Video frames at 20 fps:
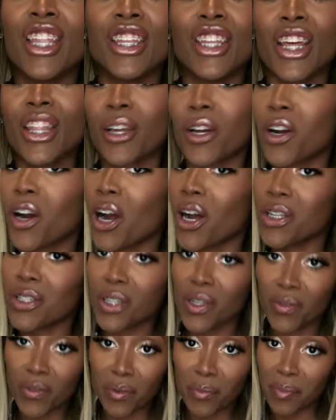Another
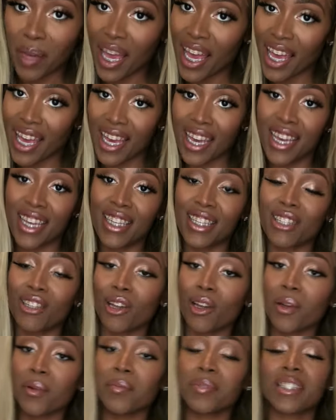crossover bag. You know
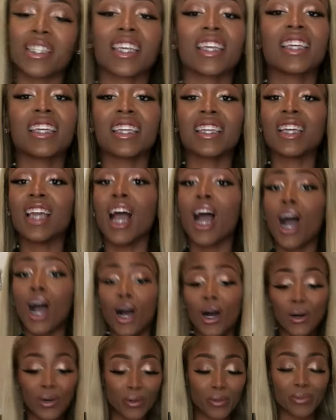what I'm saying?
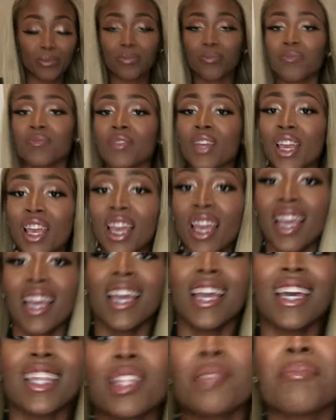Oh,
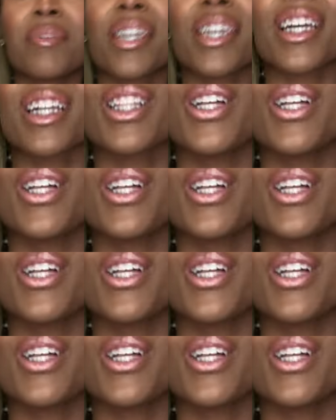and let me get